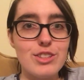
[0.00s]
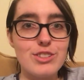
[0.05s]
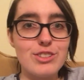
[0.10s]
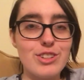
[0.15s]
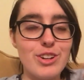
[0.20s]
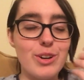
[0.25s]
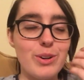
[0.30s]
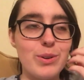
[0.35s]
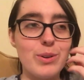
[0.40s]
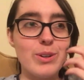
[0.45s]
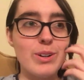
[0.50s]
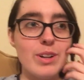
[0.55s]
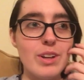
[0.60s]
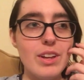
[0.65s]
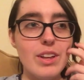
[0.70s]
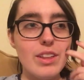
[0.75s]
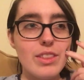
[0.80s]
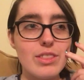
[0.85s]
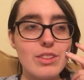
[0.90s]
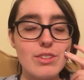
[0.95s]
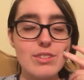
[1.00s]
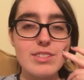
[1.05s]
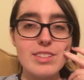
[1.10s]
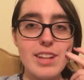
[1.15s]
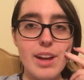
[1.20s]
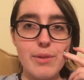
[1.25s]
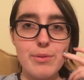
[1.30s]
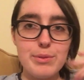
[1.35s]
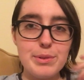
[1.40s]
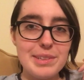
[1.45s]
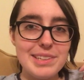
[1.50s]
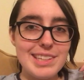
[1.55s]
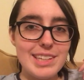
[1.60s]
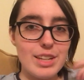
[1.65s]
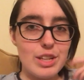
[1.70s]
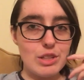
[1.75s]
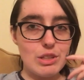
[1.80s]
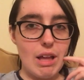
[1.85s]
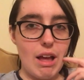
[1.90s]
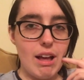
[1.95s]
So there's definitely
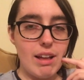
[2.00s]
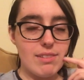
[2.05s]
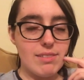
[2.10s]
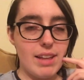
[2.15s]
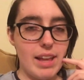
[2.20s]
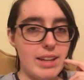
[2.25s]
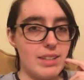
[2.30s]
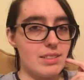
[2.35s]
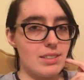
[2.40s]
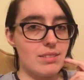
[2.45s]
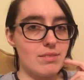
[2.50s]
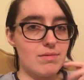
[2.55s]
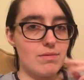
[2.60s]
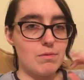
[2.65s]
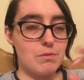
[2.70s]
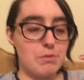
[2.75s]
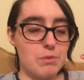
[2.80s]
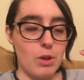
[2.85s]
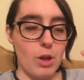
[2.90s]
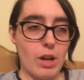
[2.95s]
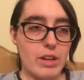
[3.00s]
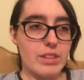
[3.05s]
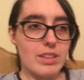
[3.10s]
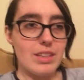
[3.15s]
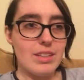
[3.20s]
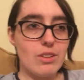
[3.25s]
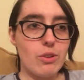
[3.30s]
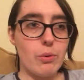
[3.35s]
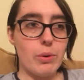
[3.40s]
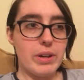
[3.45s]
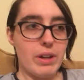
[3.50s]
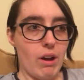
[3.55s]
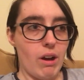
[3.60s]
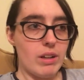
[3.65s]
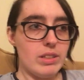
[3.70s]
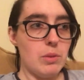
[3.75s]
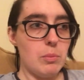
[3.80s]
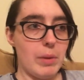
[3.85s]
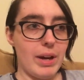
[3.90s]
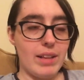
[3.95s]
a lot less vlogging going
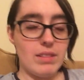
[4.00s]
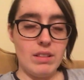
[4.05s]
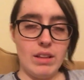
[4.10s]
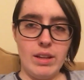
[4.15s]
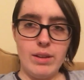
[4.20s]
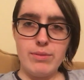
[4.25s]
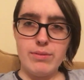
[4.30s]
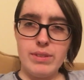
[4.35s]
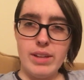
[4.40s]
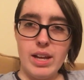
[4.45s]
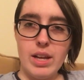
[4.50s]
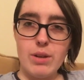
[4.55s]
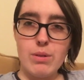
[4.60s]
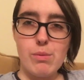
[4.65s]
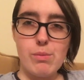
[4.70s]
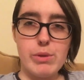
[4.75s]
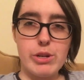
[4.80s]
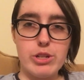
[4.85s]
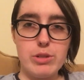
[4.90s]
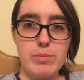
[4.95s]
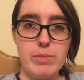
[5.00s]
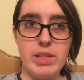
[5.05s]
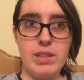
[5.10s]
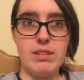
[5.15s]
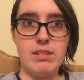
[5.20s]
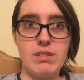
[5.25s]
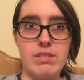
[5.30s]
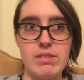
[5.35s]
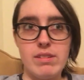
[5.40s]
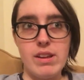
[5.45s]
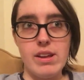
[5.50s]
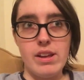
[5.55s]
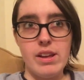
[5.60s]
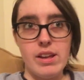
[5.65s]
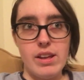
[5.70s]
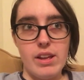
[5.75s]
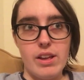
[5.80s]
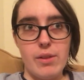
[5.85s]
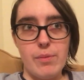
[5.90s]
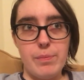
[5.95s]
on in my life now, which means
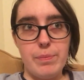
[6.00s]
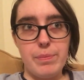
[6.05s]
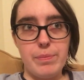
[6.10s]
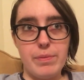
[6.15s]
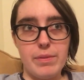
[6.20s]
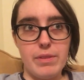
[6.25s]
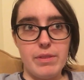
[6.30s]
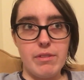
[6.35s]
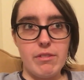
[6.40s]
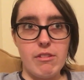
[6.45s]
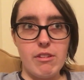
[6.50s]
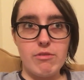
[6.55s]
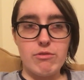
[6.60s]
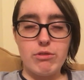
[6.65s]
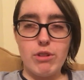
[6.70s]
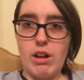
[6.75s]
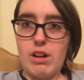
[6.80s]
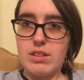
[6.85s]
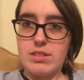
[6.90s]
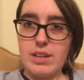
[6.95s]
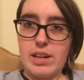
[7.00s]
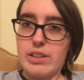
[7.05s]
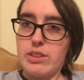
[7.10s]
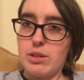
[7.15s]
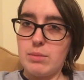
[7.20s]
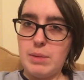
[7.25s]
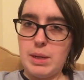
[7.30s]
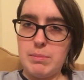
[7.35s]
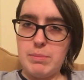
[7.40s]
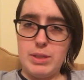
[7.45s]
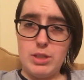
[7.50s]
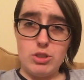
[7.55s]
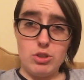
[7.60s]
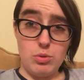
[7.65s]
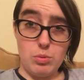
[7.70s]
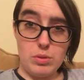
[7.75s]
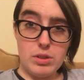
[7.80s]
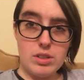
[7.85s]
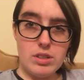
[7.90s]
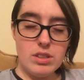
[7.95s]
vlogs either might be
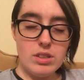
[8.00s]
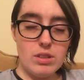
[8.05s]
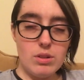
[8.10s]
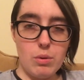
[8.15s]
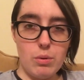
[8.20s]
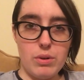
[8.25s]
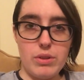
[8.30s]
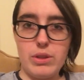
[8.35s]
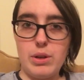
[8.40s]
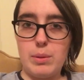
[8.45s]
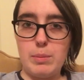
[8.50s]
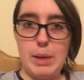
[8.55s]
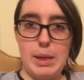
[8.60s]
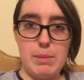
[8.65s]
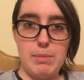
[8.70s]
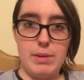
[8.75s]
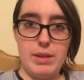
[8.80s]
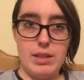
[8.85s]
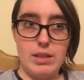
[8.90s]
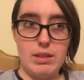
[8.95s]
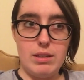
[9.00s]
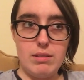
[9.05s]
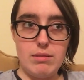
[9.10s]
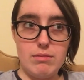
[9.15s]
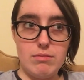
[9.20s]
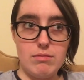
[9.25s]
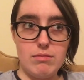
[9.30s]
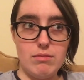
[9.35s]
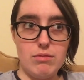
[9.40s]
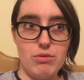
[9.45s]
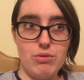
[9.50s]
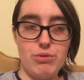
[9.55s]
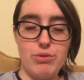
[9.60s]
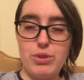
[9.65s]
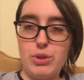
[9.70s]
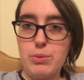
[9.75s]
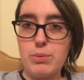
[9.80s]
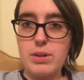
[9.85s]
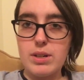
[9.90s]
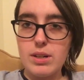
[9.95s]
shorter or there might be
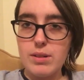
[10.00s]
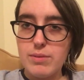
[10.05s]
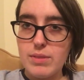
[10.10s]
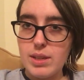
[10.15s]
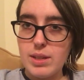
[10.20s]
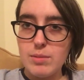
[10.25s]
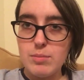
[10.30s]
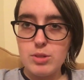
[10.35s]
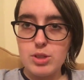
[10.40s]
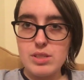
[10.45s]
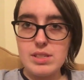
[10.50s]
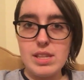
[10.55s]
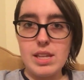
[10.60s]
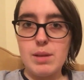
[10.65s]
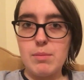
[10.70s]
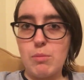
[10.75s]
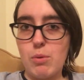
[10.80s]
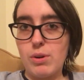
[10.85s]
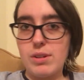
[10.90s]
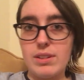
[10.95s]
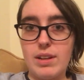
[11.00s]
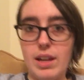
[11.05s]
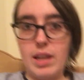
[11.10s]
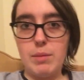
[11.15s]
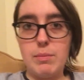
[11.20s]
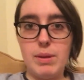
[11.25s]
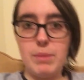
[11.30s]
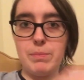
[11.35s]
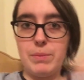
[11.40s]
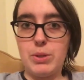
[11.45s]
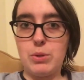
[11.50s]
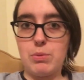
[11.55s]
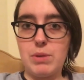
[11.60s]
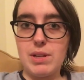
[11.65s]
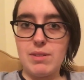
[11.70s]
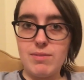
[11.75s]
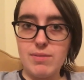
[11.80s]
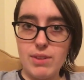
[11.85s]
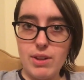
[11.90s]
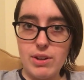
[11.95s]
fewer of them, just like more time in
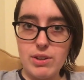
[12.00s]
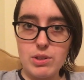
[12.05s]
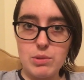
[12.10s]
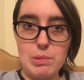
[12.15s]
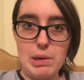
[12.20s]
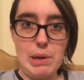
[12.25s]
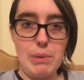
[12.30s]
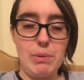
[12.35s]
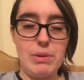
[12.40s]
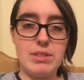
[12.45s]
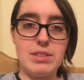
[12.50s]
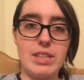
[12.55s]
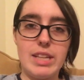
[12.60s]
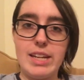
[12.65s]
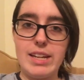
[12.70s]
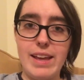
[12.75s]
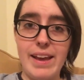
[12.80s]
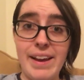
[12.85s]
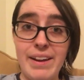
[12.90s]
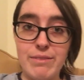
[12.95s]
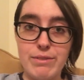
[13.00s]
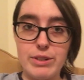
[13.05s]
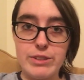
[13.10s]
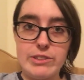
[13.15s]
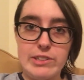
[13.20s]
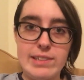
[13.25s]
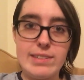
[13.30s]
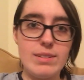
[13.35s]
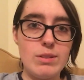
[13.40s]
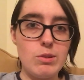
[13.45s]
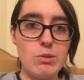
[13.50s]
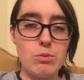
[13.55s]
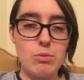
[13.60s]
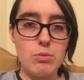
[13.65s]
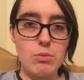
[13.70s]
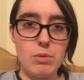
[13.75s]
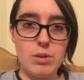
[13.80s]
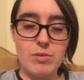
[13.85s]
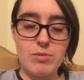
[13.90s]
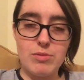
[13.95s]
between vlogs where I was like averaging
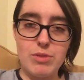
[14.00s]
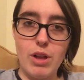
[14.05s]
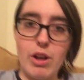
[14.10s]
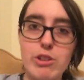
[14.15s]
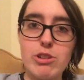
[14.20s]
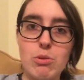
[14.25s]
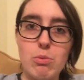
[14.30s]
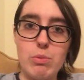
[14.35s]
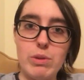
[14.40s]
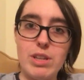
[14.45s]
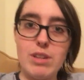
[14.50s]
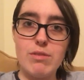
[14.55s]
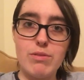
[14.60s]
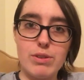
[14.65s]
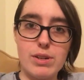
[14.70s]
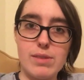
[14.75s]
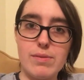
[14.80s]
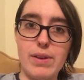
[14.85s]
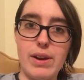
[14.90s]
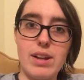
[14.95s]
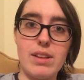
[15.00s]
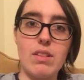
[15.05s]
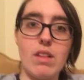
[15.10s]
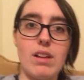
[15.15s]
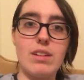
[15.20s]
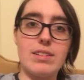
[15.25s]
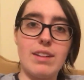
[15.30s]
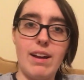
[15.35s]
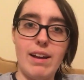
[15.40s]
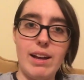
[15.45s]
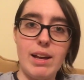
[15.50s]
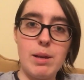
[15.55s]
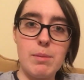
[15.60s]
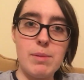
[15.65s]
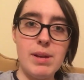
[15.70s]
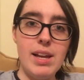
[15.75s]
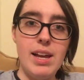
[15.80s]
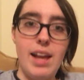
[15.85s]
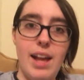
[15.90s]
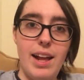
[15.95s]
one vlog a week for a very long
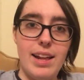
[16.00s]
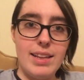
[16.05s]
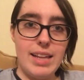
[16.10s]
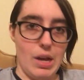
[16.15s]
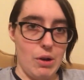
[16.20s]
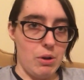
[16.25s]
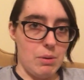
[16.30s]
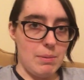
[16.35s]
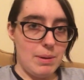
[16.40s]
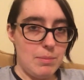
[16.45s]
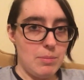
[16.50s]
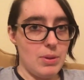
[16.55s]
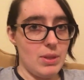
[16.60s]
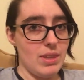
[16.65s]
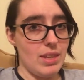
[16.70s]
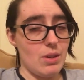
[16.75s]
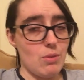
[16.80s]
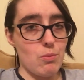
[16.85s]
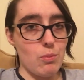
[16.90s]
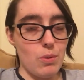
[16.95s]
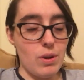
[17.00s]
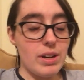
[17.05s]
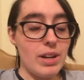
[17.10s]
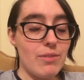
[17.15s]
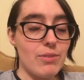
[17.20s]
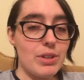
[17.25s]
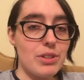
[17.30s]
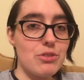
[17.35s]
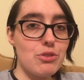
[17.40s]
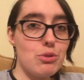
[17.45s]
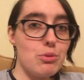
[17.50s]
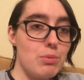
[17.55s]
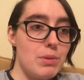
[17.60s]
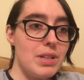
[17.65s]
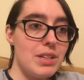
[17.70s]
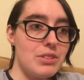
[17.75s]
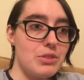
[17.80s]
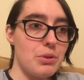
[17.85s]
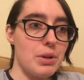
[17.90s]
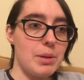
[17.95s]
time. Now it might be like one every two
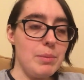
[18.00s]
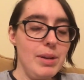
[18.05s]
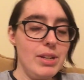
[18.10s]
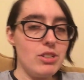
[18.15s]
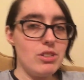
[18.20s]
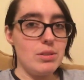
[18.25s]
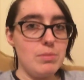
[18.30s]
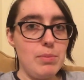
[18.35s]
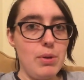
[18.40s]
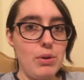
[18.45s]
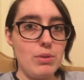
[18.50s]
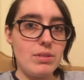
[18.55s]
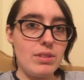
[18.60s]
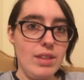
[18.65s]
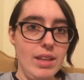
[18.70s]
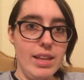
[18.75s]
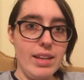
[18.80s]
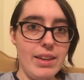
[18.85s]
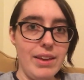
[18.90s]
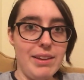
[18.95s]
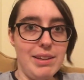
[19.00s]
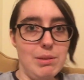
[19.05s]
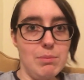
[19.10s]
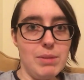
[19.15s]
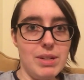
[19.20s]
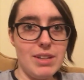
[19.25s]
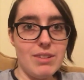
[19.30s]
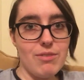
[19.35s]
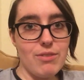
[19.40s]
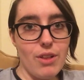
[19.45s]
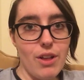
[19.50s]
weeks, or I might just post like eight minute